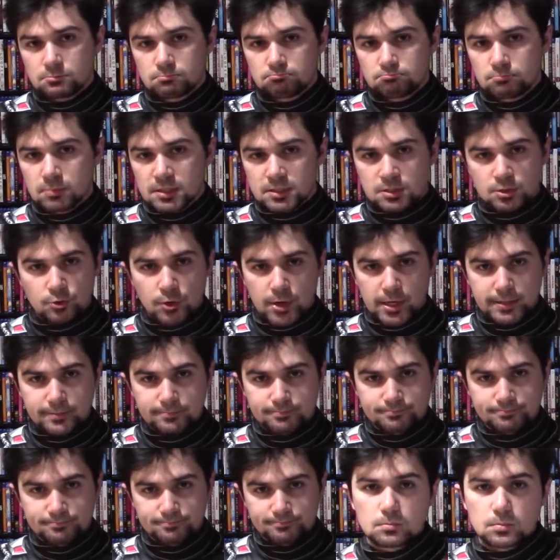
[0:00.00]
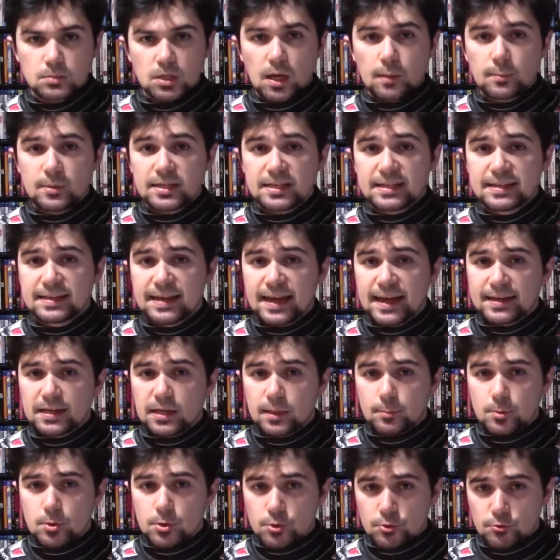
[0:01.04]
it's great. Coming in at
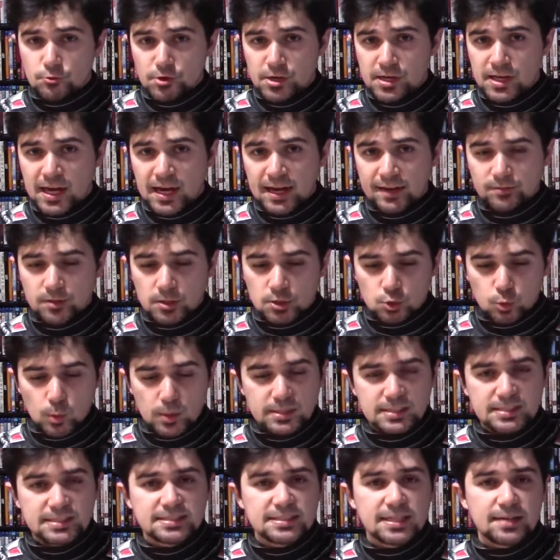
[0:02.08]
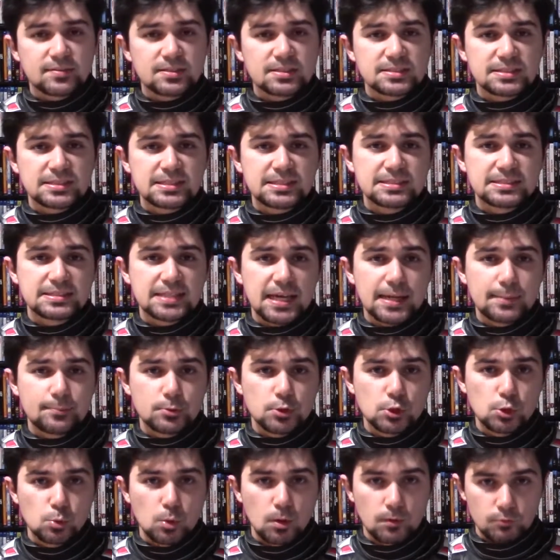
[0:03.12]
number 3, I have the 2017
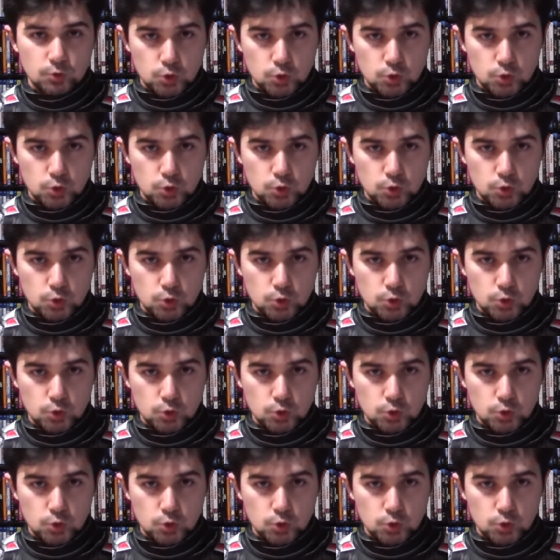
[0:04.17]
debut of